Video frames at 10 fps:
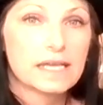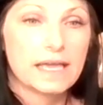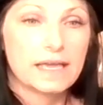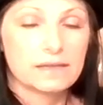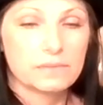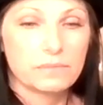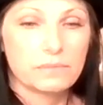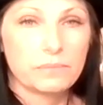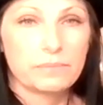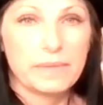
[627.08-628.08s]
and
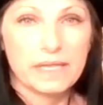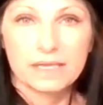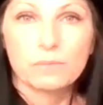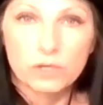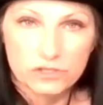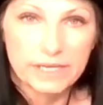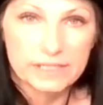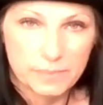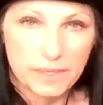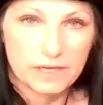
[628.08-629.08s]
make it more
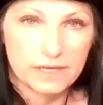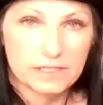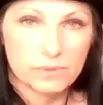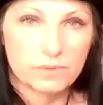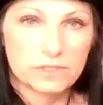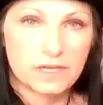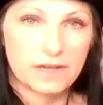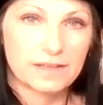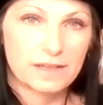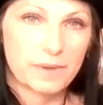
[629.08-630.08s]
transparent, as we were
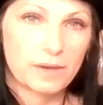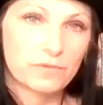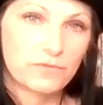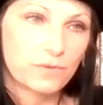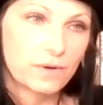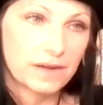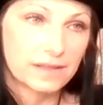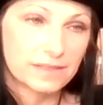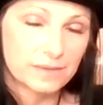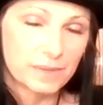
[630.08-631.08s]
talking about before. And
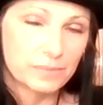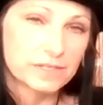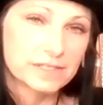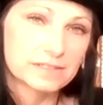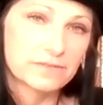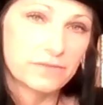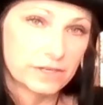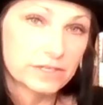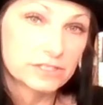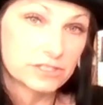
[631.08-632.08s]
I think my book does a
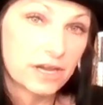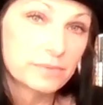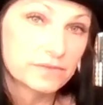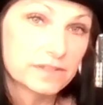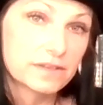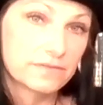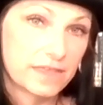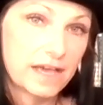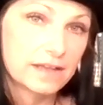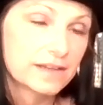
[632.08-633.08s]
very good job of
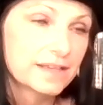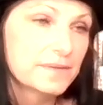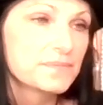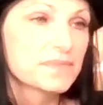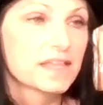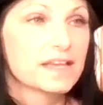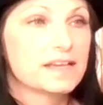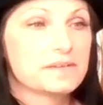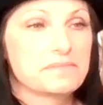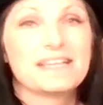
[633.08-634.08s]
that.
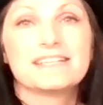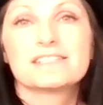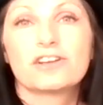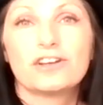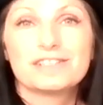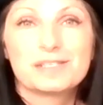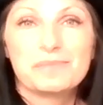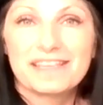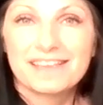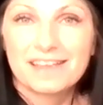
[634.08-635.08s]
It is called
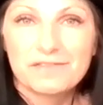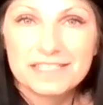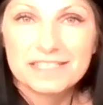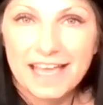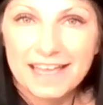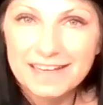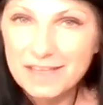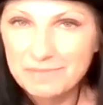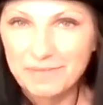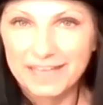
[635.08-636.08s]
Speaking of the Dead
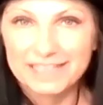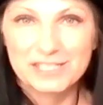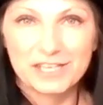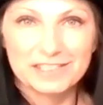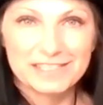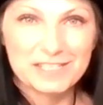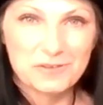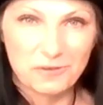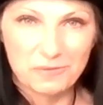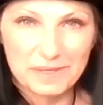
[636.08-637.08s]
by Chelsea
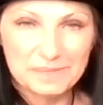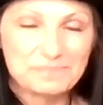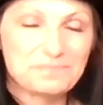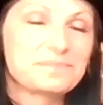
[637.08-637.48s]
Tolman.